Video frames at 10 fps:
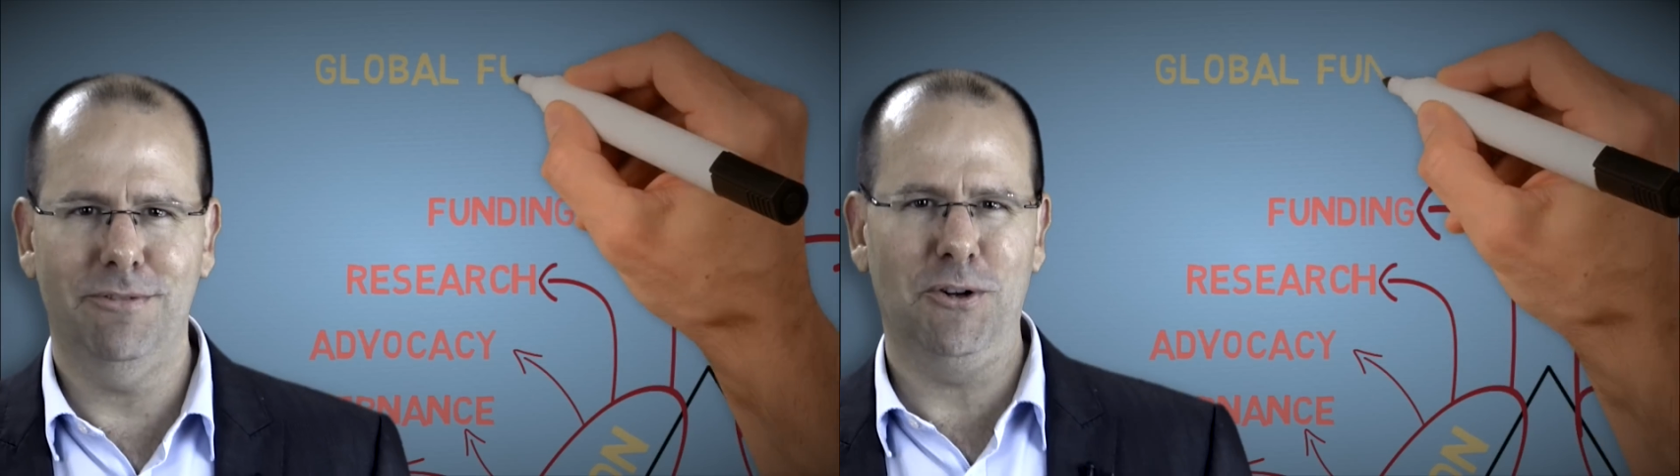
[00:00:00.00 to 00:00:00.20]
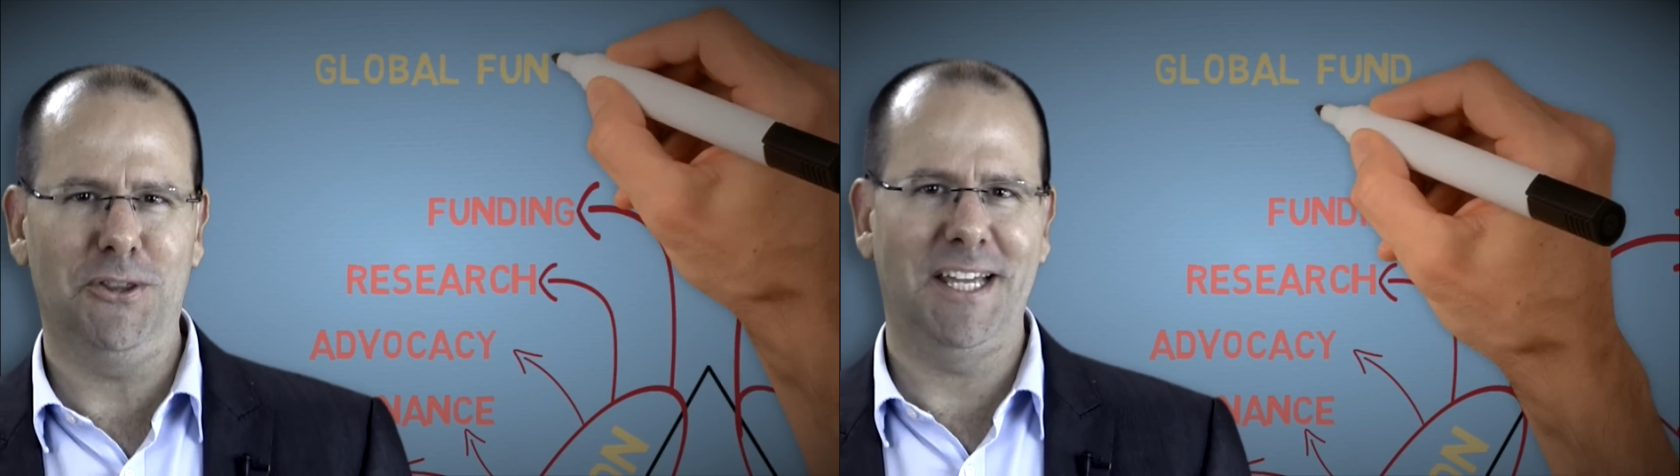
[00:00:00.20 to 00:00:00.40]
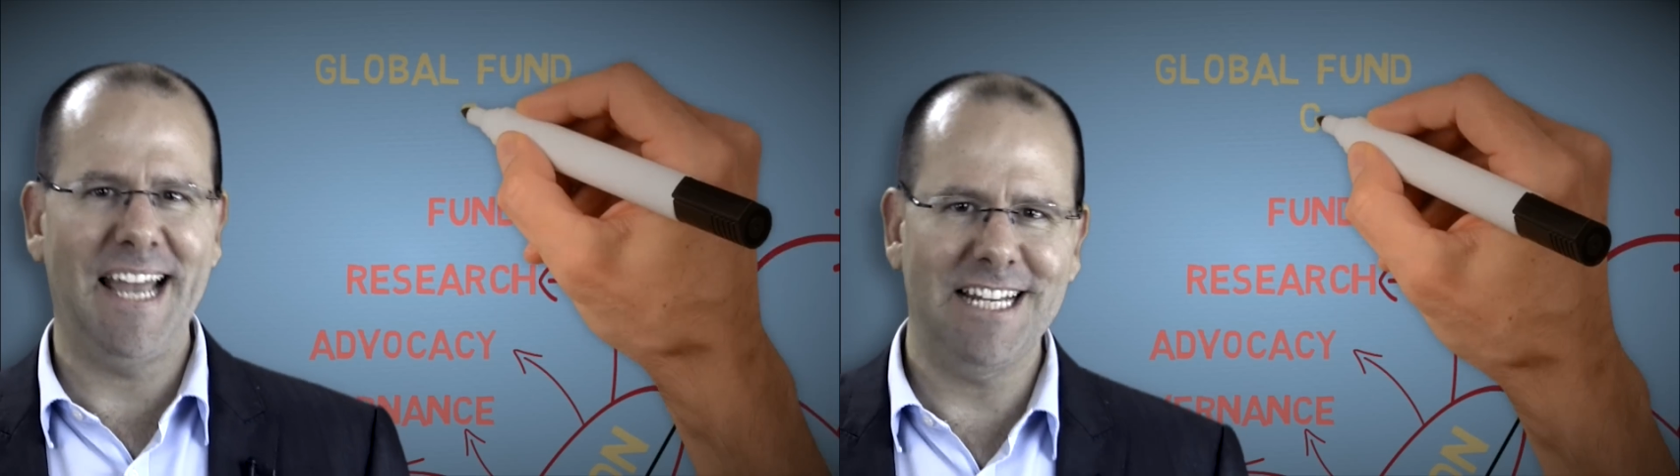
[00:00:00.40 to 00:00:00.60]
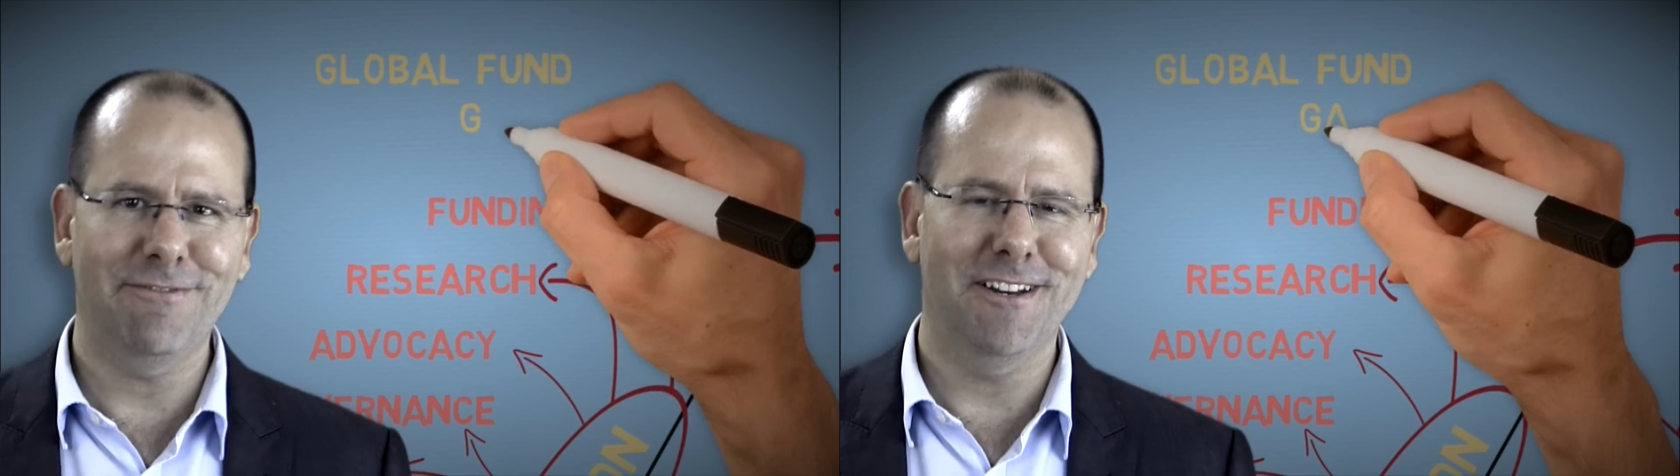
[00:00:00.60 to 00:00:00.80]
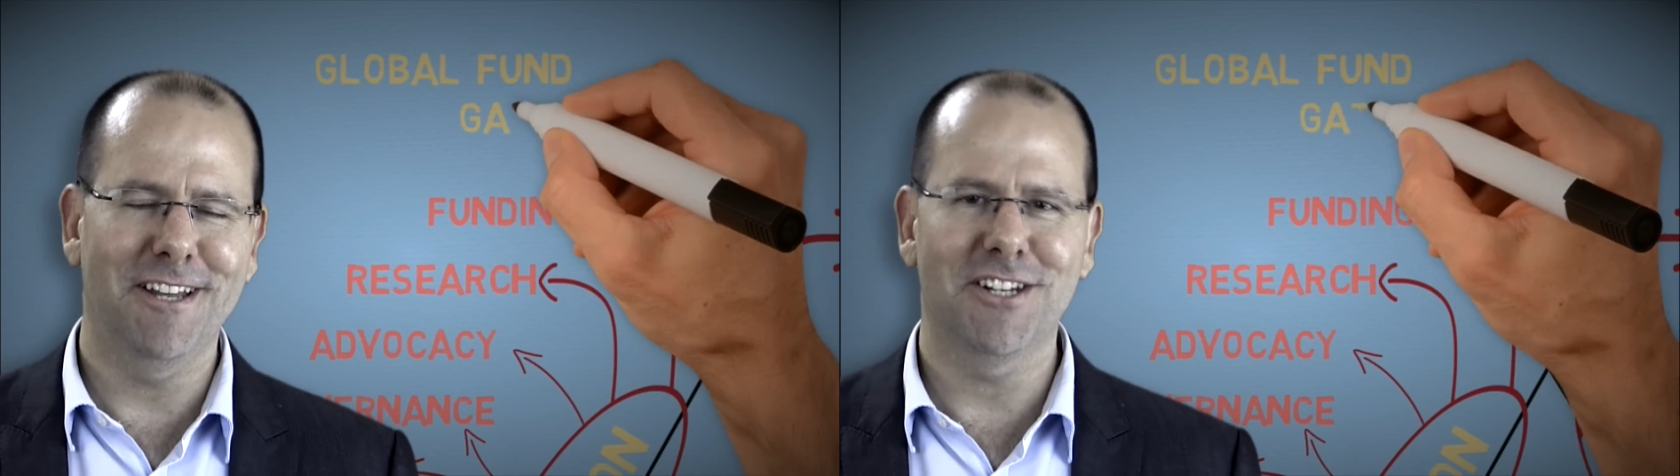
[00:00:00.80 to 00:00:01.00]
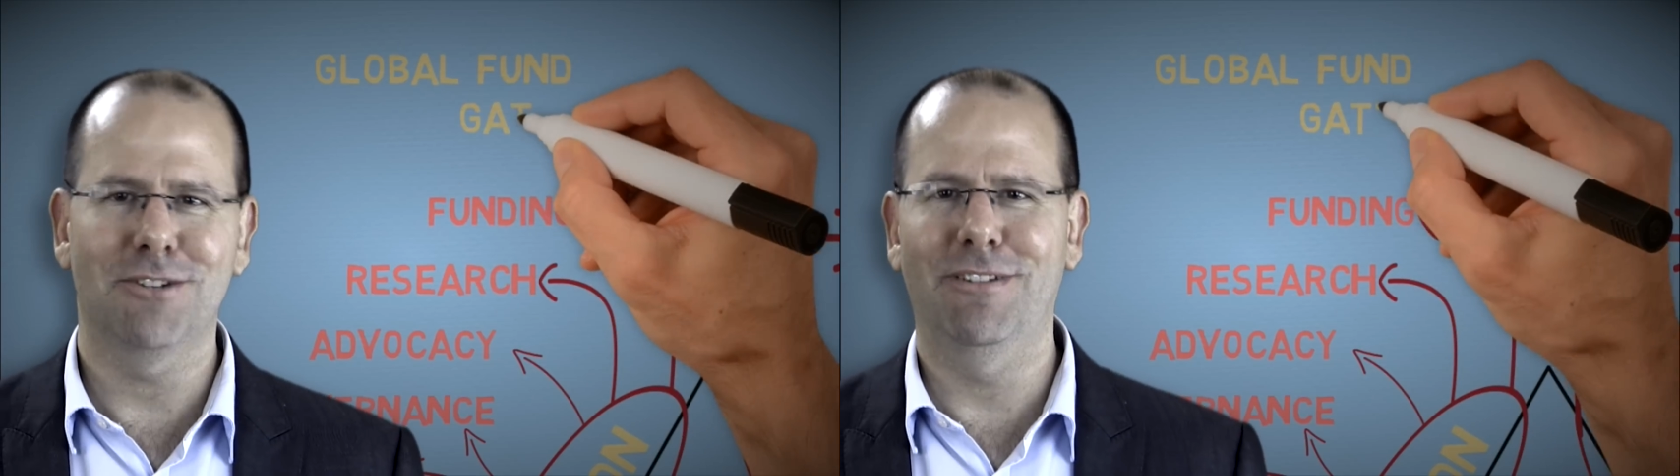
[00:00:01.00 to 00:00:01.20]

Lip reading: we've got the Gates Foundation,